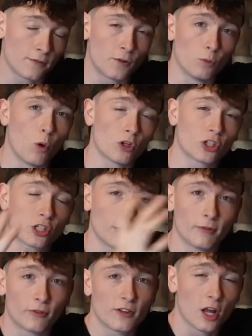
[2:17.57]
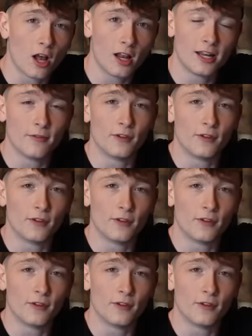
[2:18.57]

If you watched some of his earlier